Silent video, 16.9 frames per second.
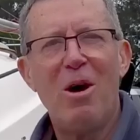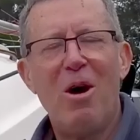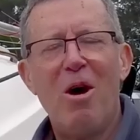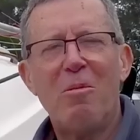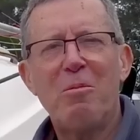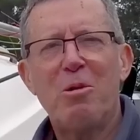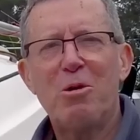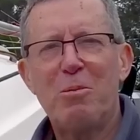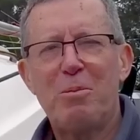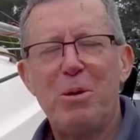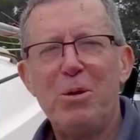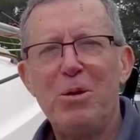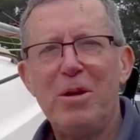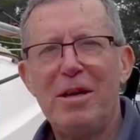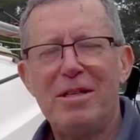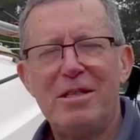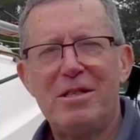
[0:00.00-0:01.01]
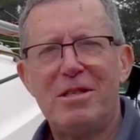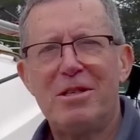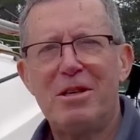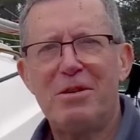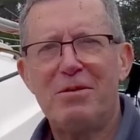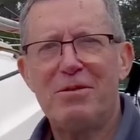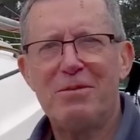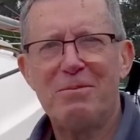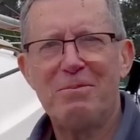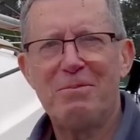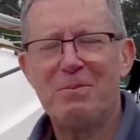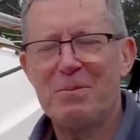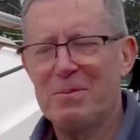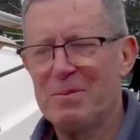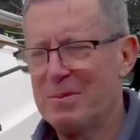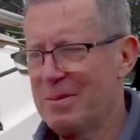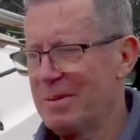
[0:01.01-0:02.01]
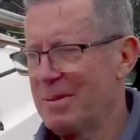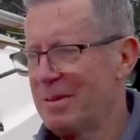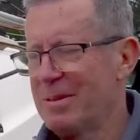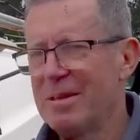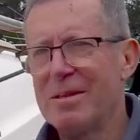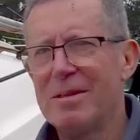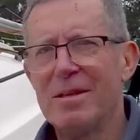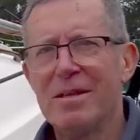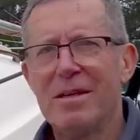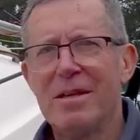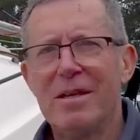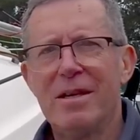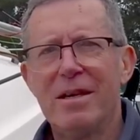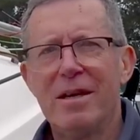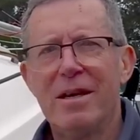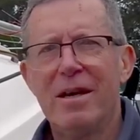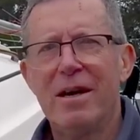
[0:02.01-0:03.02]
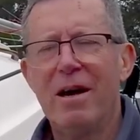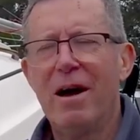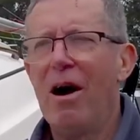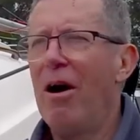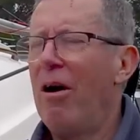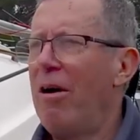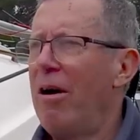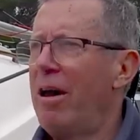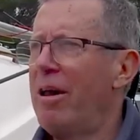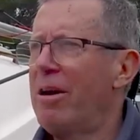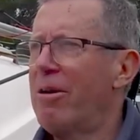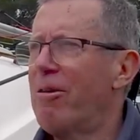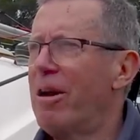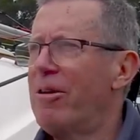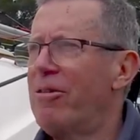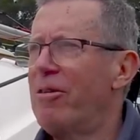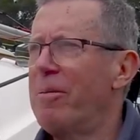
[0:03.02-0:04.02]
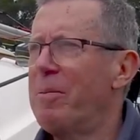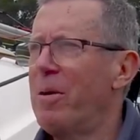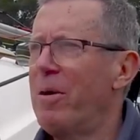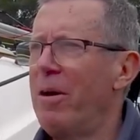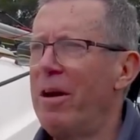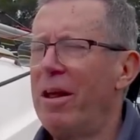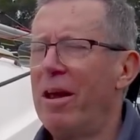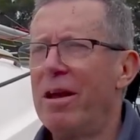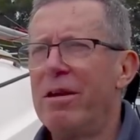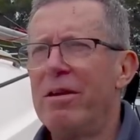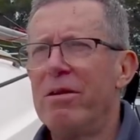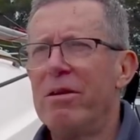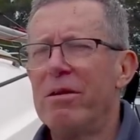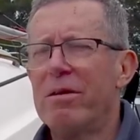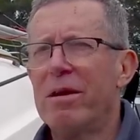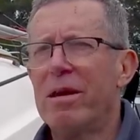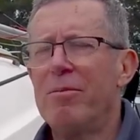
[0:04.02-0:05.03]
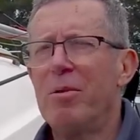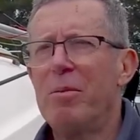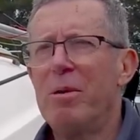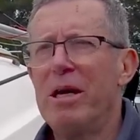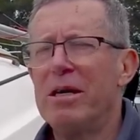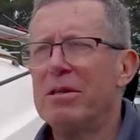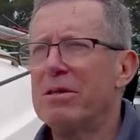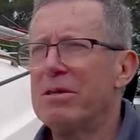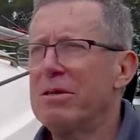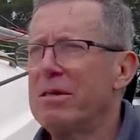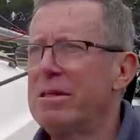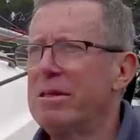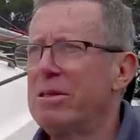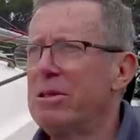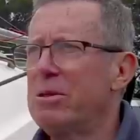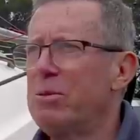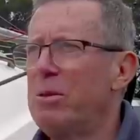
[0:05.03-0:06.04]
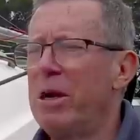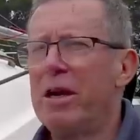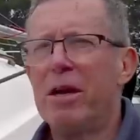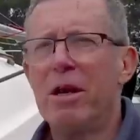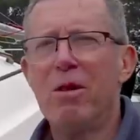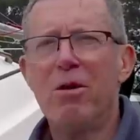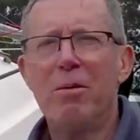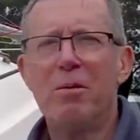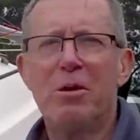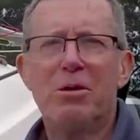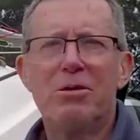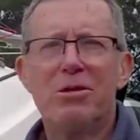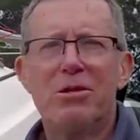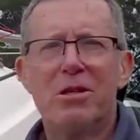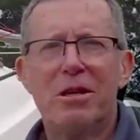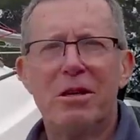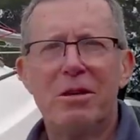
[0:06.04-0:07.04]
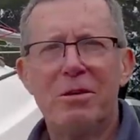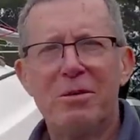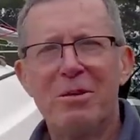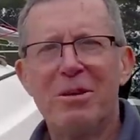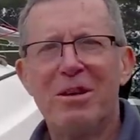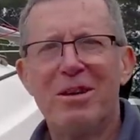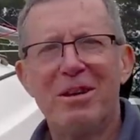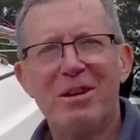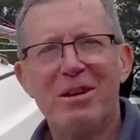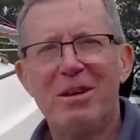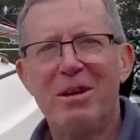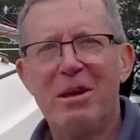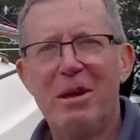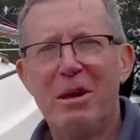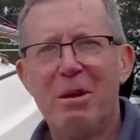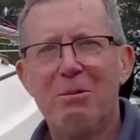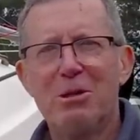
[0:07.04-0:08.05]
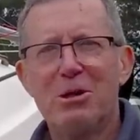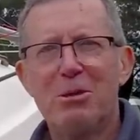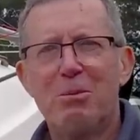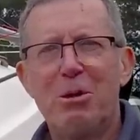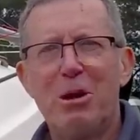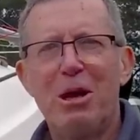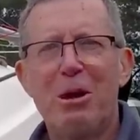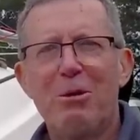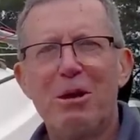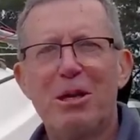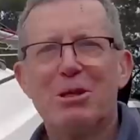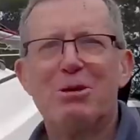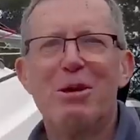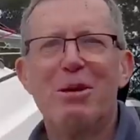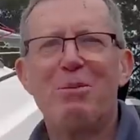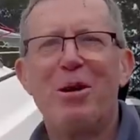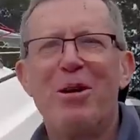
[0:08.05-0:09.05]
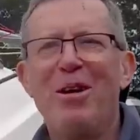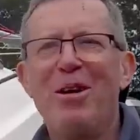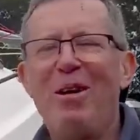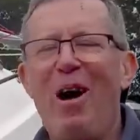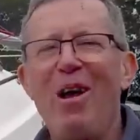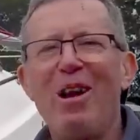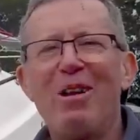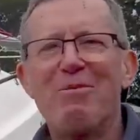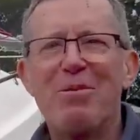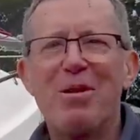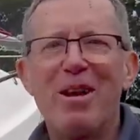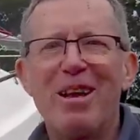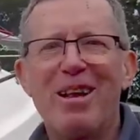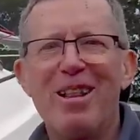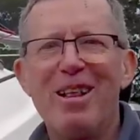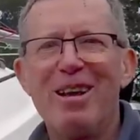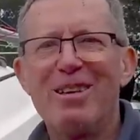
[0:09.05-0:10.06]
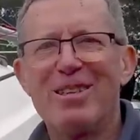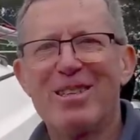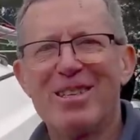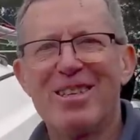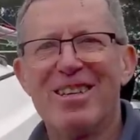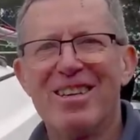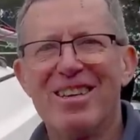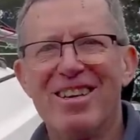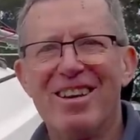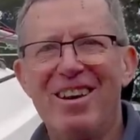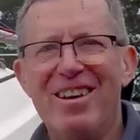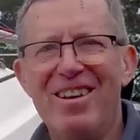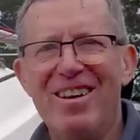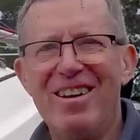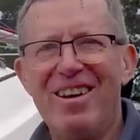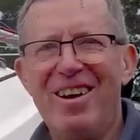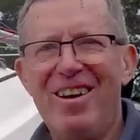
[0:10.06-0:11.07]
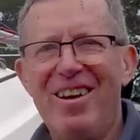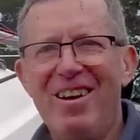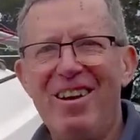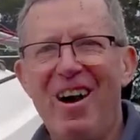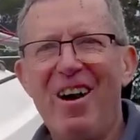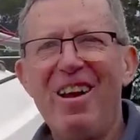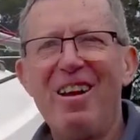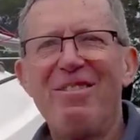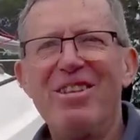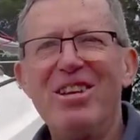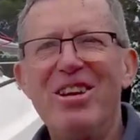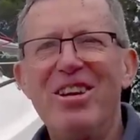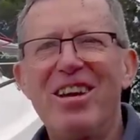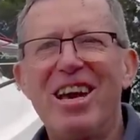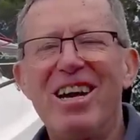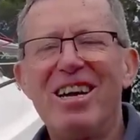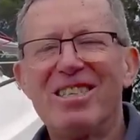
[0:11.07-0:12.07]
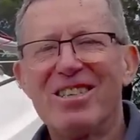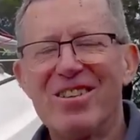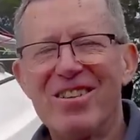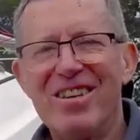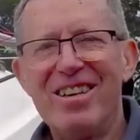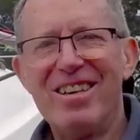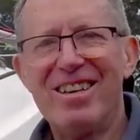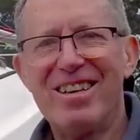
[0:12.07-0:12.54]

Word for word: Oh, I'm good, Paul. How's yourself? Good. Did you get, have a good trip down? I had a great trip. I only had to come about 20 kilometres, so. Oh. I, I live pretty close. Oh, I didn't realise it I was so close. Yeah.